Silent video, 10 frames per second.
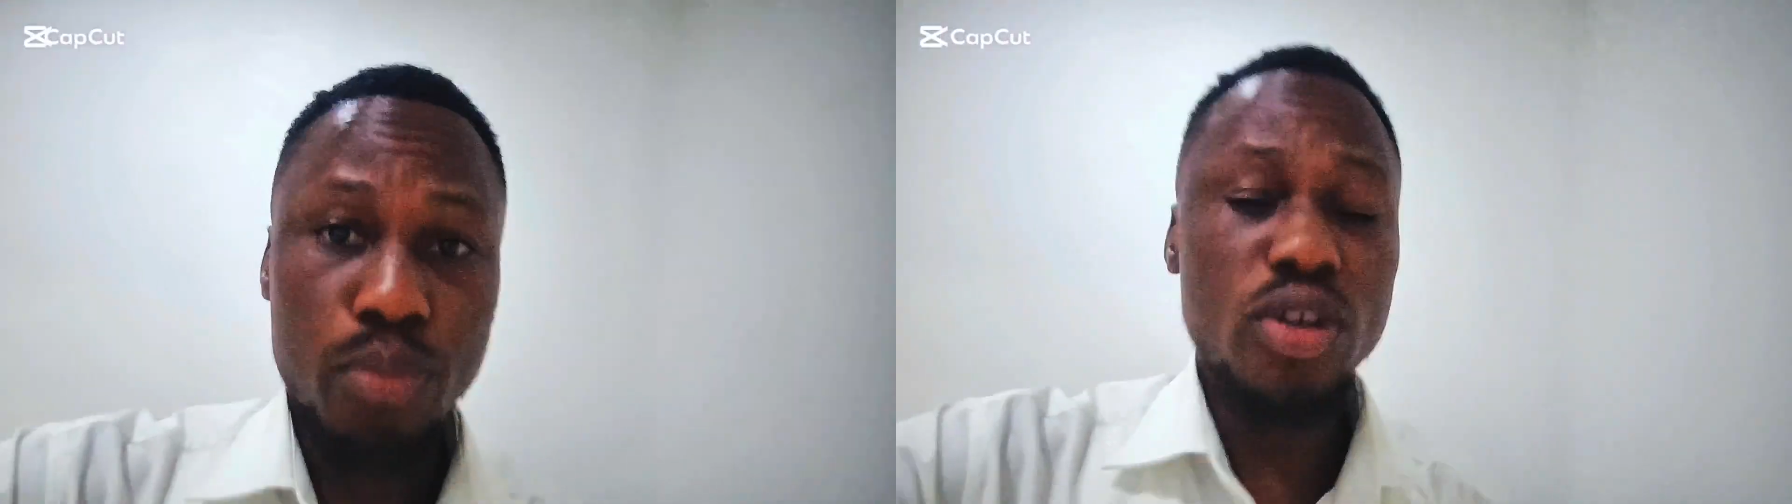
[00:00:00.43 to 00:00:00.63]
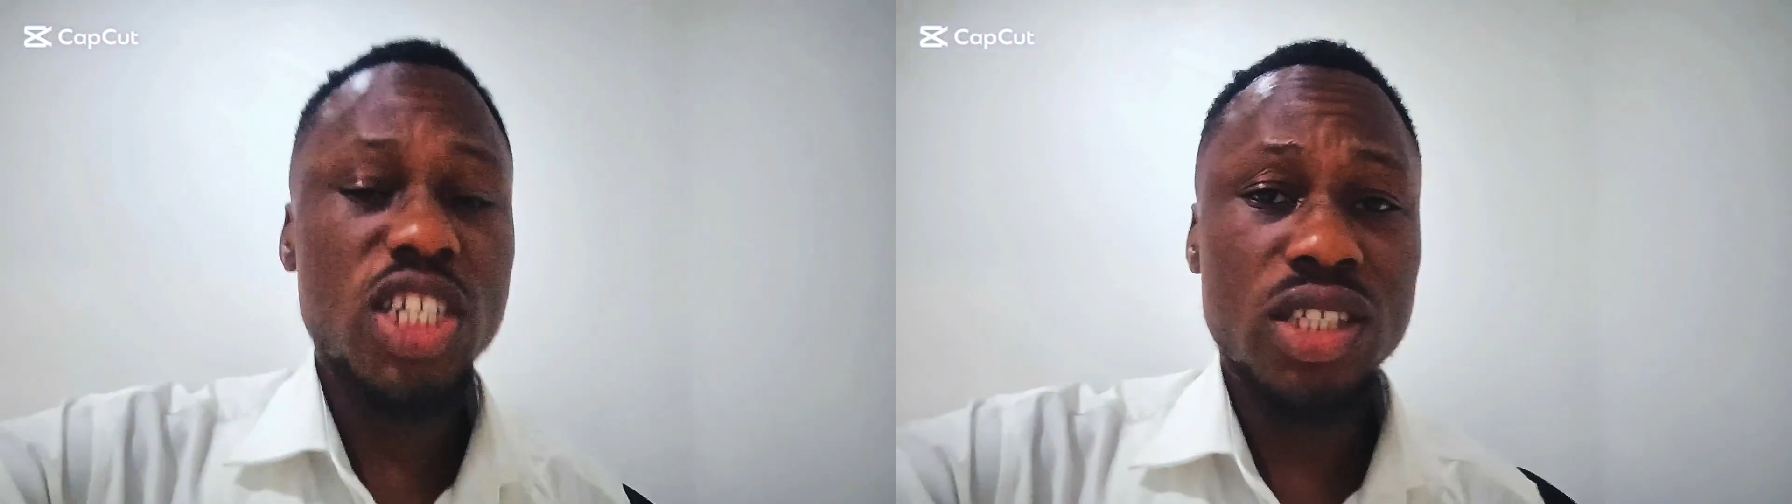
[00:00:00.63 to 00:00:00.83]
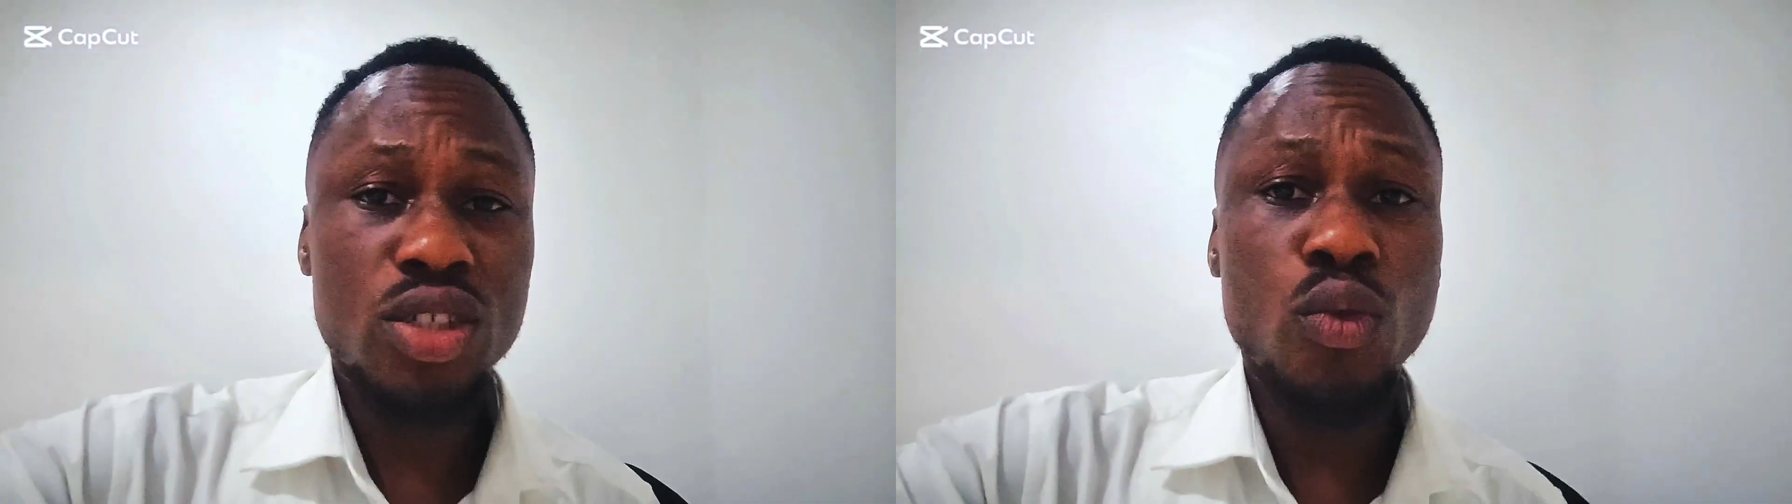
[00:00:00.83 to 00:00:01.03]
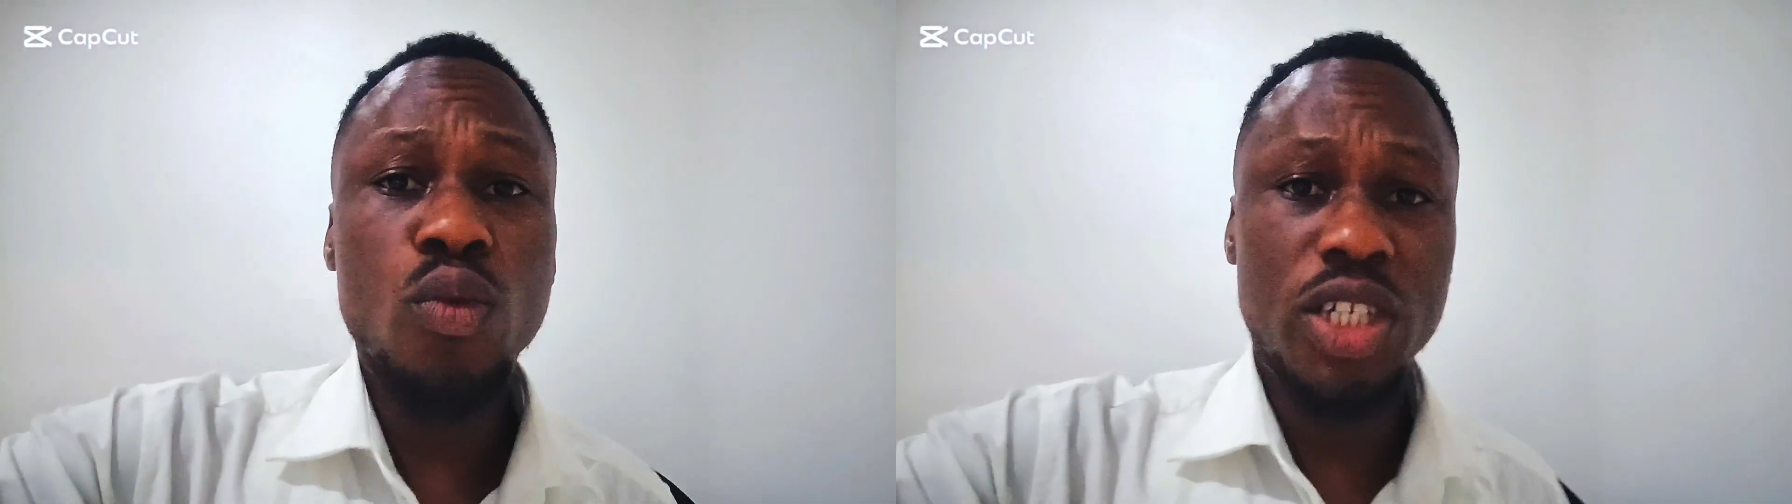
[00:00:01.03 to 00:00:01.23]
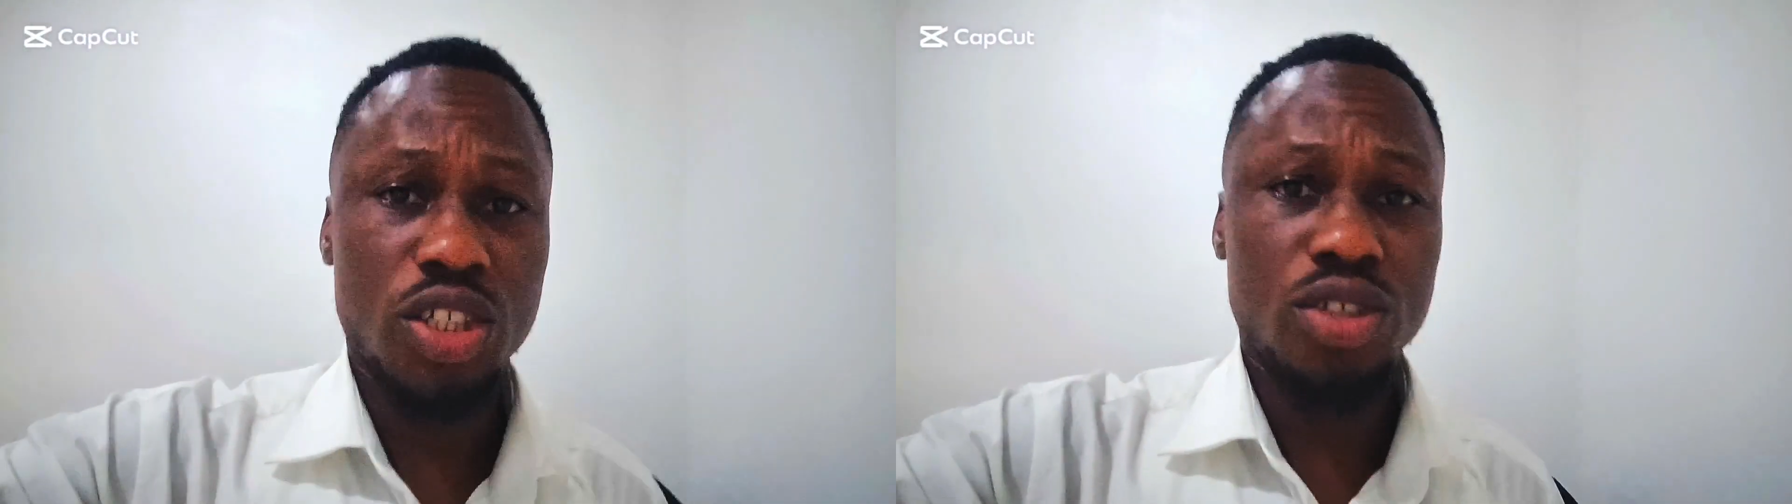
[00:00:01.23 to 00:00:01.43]
Project
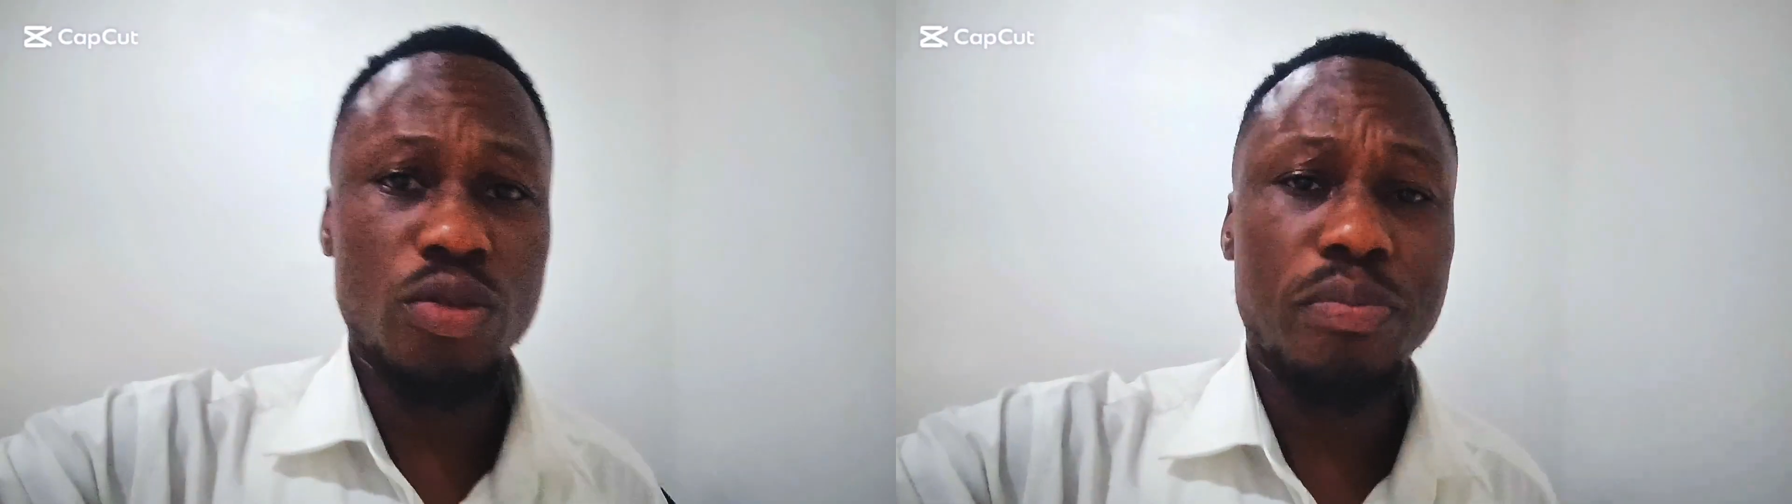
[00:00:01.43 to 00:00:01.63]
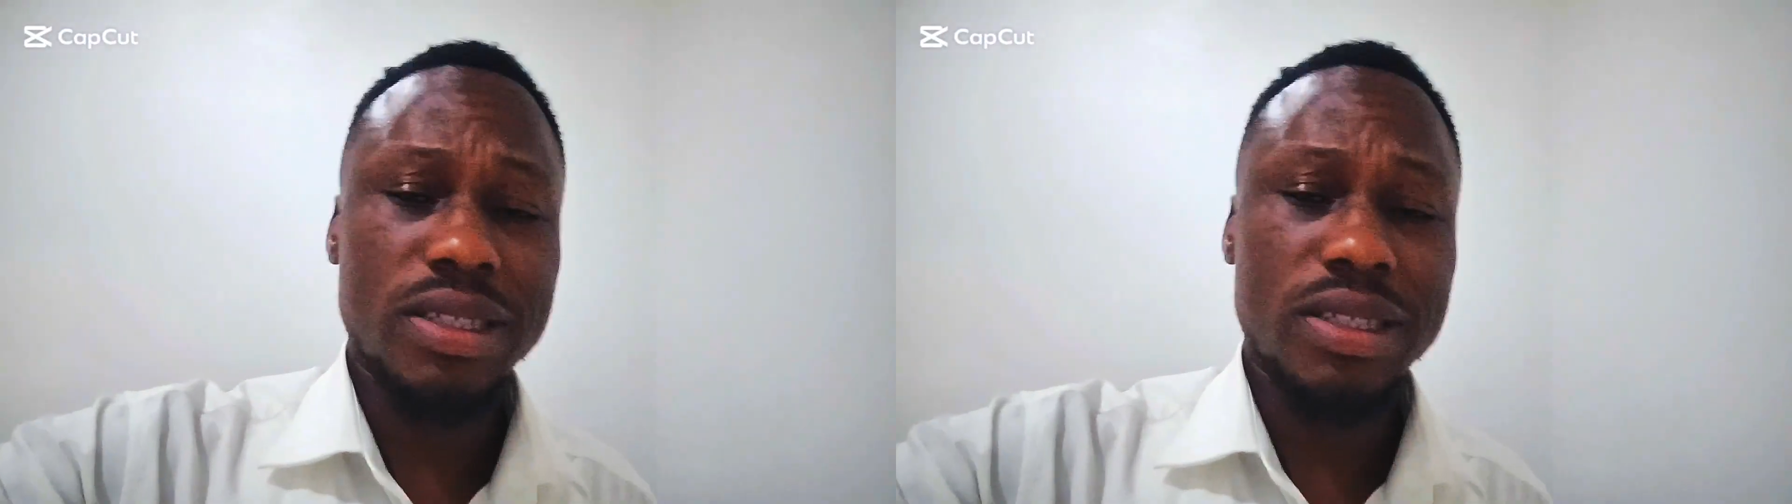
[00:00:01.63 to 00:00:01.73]
you wish you